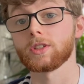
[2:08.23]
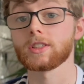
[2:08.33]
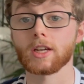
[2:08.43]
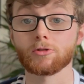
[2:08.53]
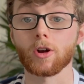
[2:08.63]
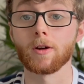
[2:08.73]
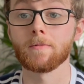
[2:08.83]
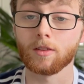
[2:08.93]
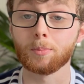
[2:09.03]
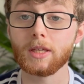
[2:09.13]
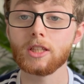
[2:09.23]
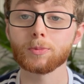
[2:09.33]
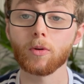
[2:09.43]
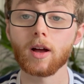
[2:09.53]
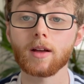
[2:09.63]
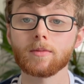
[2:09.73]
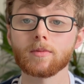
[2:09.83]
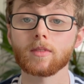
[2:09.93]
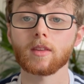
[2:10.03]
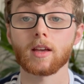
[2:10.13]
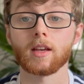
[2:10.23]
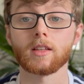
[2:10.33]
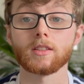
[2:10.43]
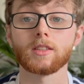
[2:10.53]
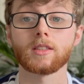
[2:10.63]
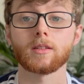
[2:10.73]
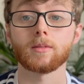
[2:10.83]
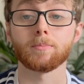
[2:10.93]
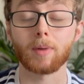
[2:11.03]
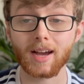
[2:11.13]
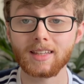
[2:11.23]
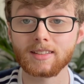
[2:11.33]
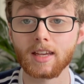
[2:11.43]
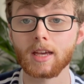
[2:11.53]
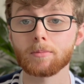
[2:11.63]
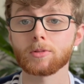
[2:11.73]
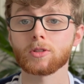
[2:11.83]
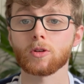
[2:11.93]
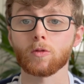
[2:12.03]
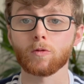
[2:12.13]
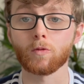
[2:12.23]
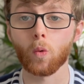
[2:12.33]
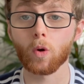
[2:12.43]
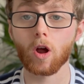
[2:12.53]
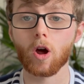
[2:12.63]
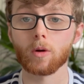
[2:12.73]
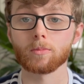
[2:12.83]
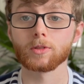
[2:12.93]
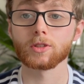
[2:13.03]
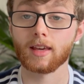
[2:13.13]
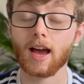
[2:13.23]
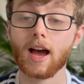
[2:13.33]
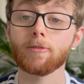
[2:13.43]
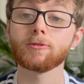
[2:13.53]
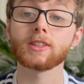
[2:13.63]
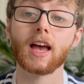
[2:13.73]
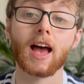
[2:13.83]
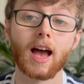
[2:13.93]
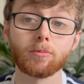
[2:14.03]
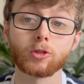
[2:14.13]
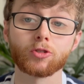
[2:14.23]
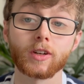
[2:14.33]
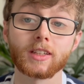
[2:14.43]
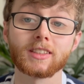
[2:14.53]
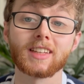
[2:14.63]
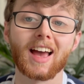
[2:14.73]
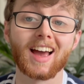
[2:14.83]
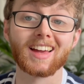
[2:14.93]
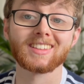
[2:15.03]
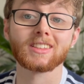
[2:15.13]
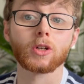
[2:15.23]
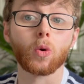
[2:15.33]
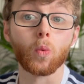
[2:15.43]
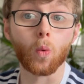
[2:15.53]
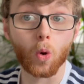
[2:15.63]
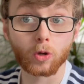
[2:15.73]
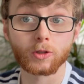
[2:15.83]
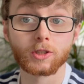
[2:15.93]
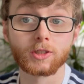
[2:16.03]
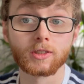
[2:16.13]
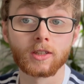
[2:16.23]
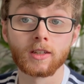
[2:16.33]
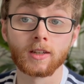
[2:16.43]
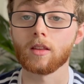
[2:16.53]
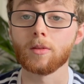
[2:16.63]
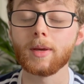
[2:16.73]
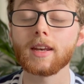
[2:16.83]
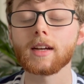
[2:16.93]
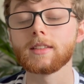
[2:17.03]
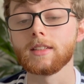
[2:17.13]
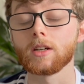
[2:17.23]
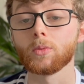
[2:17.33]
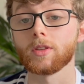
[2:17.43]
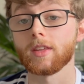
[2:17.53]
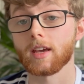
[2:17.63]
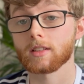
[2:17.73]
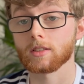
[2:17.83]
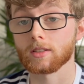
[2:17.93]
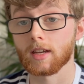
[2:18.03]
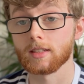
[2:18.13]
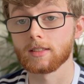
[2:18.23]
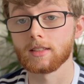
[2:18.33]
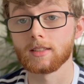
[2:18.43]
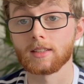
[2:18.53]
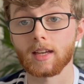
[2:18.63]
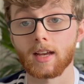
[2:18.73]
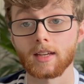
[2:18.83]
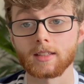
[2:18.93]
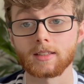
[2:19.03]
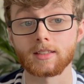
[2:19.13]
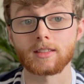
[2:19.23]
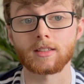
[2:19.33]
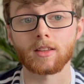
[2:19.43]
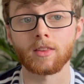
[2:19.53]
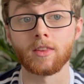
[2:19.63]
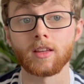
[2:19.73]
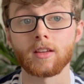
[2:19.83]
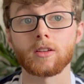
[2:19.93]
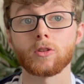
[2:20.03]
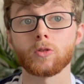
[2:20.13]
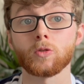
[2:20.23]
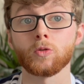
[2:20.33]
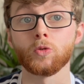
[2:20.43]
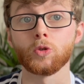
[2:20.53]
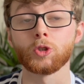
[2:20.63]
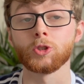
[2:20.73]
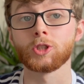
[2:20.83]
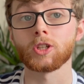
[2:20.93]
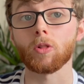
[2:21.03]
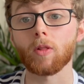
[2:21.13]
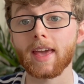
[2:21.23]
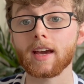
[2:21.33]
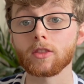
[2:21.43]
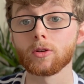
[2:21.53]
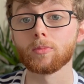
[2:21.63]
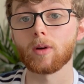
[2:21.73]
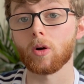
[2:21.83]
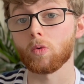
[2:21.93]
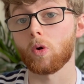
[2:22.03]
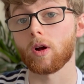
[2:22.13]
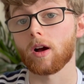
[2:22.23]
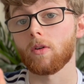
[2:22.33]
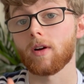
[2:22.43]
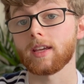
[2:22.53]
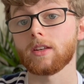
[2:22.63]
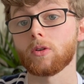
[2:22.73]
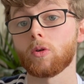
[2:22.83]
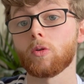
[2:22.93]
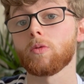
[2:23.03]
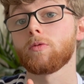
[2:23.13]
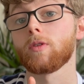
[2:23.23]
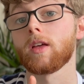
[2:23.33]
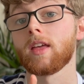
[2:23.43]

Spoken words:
etc. The B split is biceps, forearms, calves, hamstrings and quads. The main idea with the exercises is that you should select them along a line of